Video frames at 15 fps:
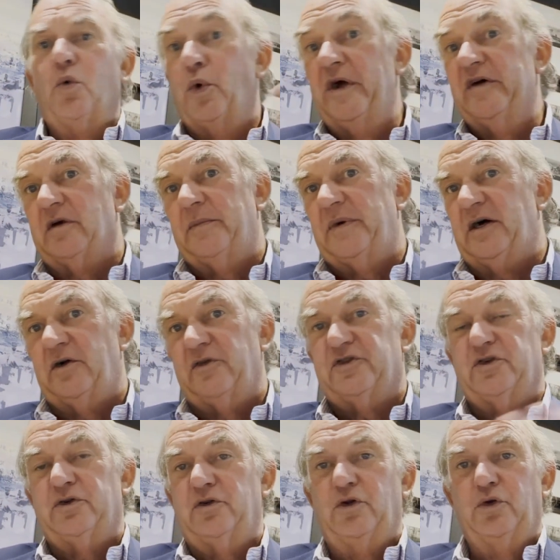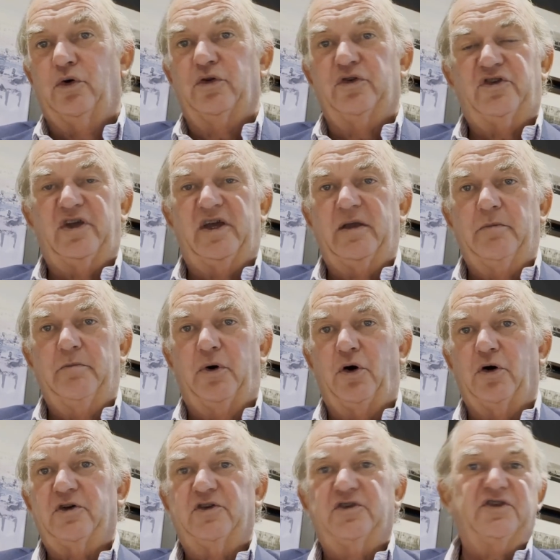we're about to launch a
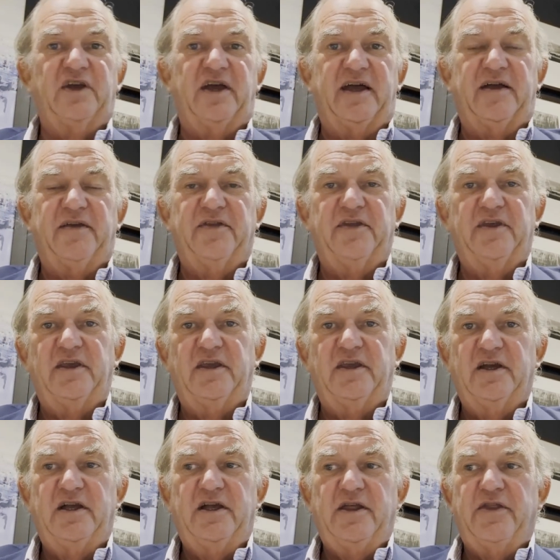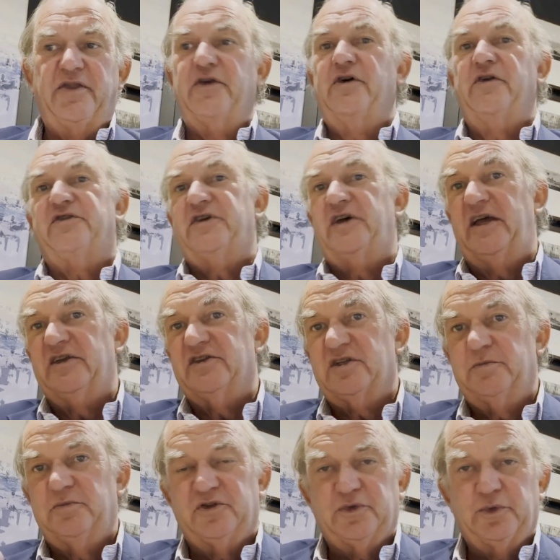box at the 3rd
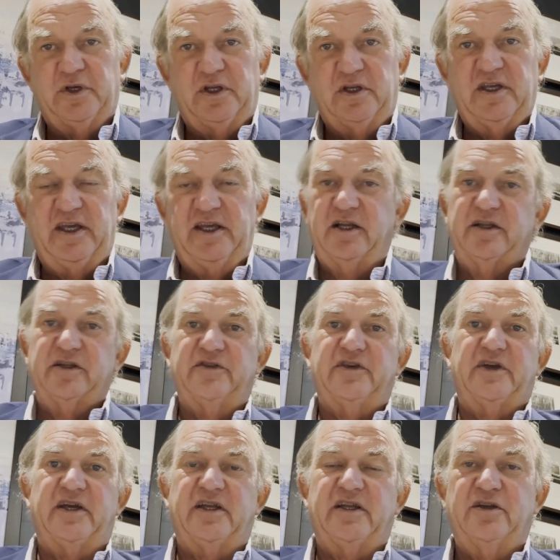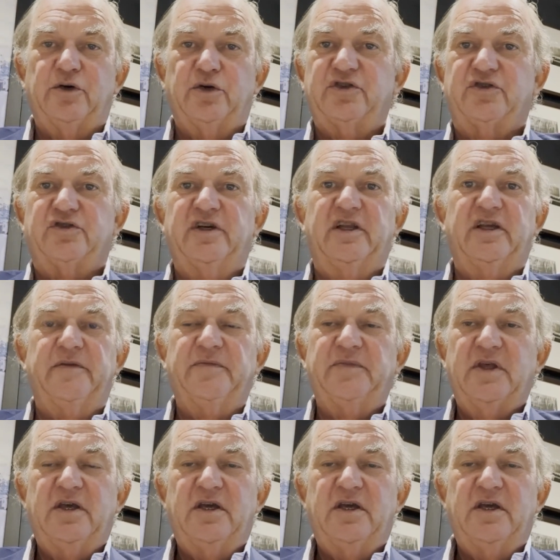test between England and Australia